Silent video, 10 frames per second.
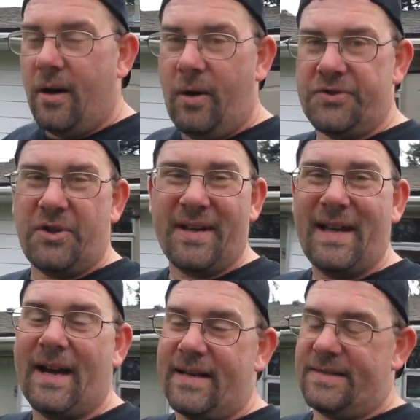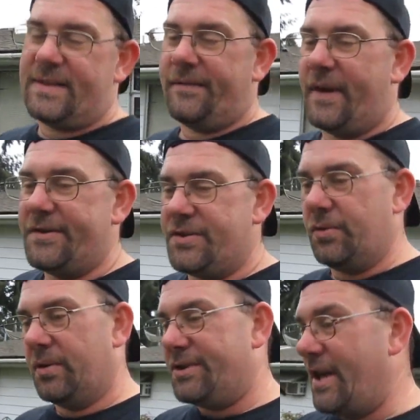I got to get stuff out of
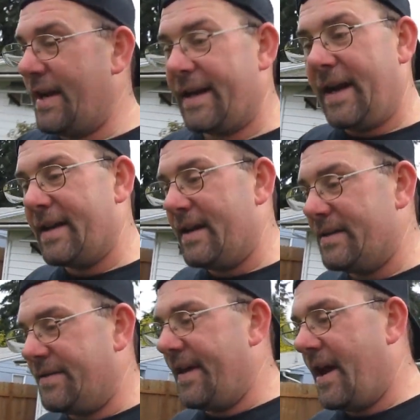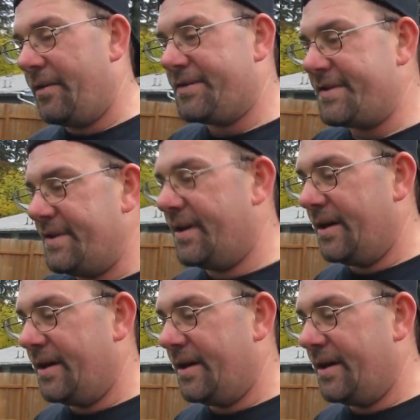storage and I got to get it to the house.